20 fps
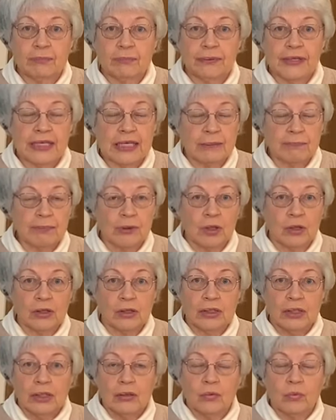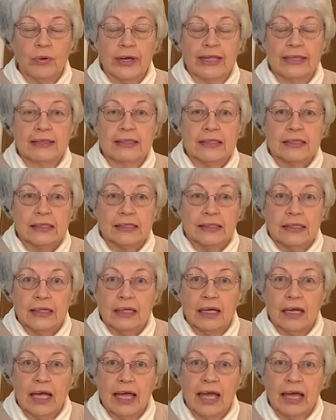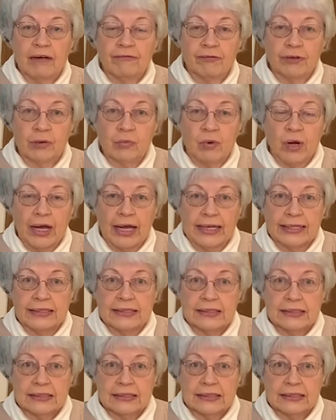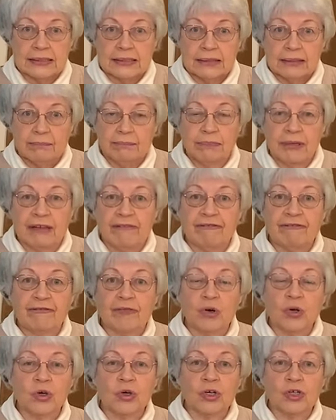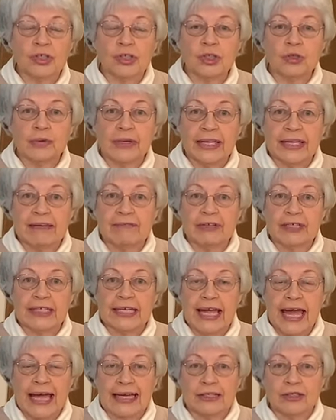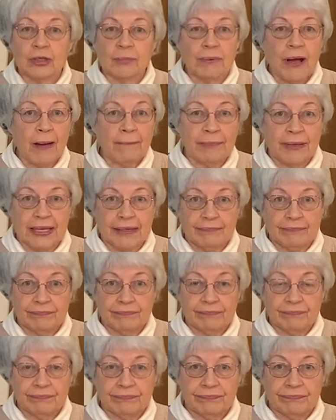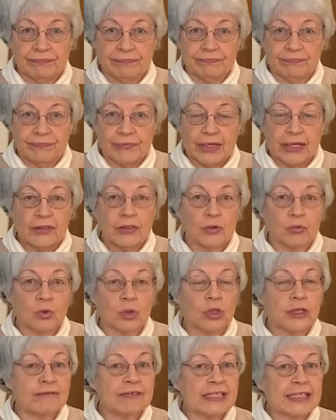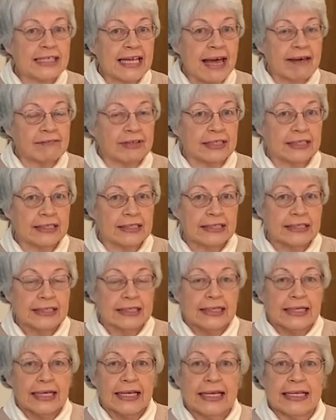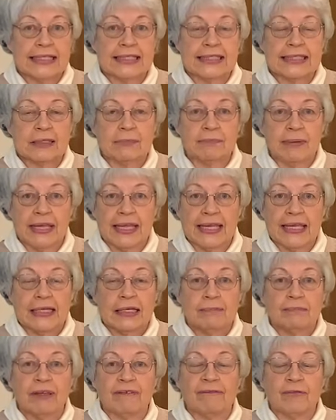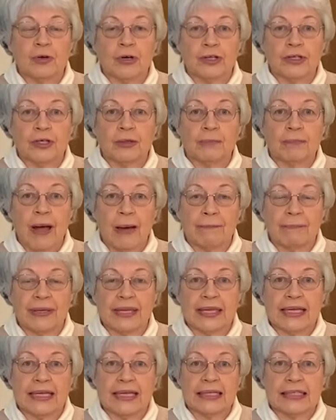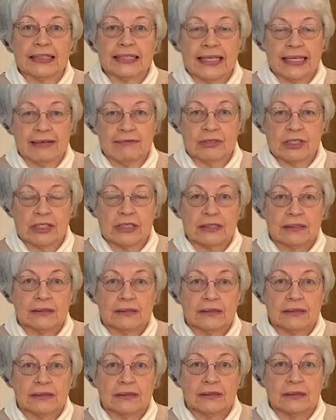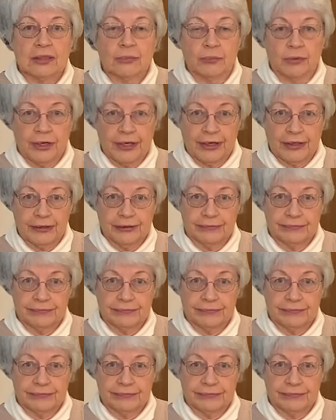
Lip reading: people, with everyone before you even get your puppy. The rule of 7 is to be before your puppy leaves the breeder.